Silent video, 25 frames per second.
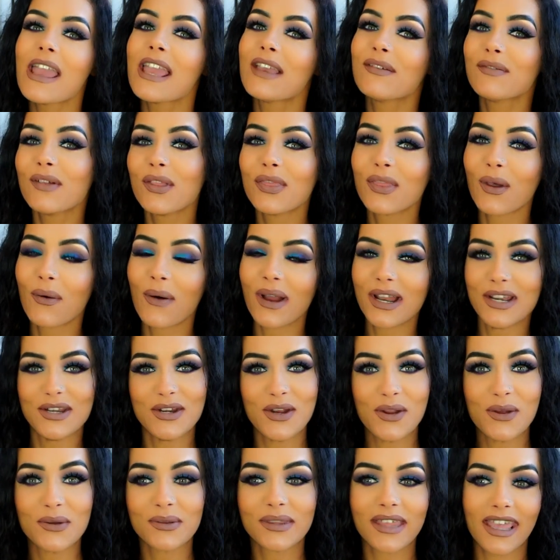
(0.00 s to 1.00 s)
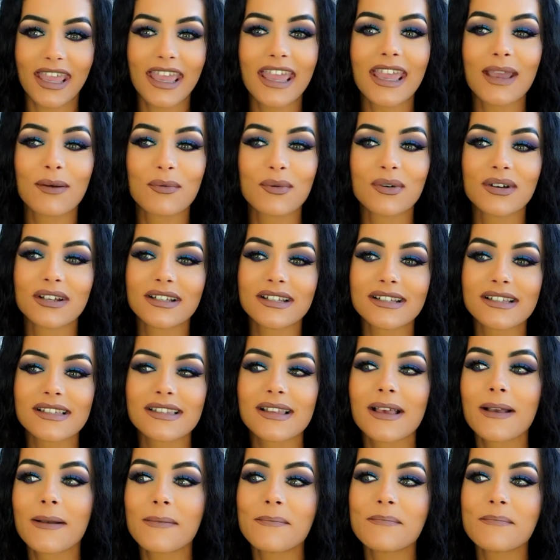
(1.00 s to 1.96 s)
Even though I knew that it was